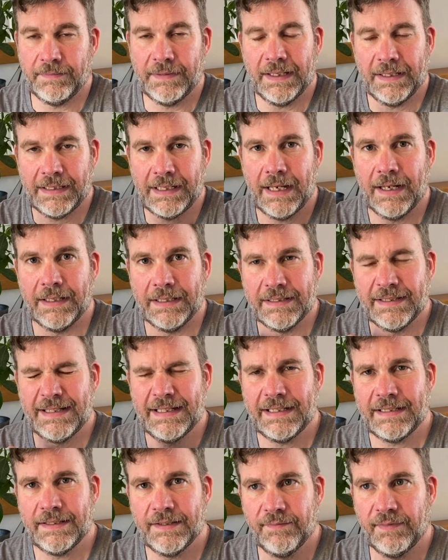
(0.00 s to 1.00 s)
again,
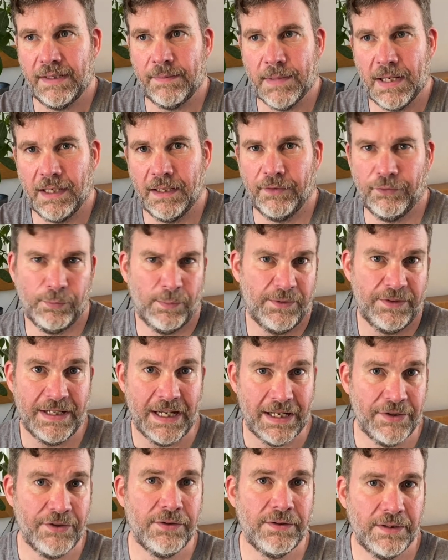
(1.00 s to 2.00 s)
instinctively, my answer was
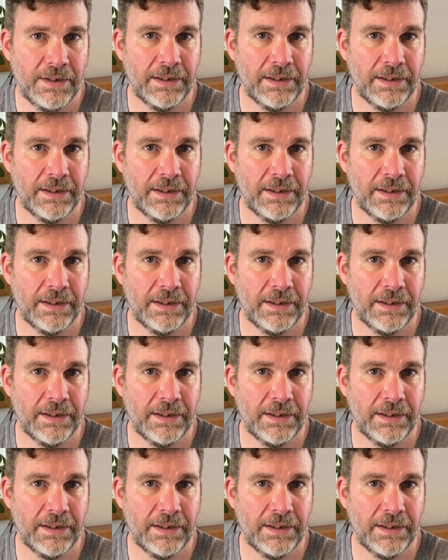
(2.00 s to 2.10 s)
yes.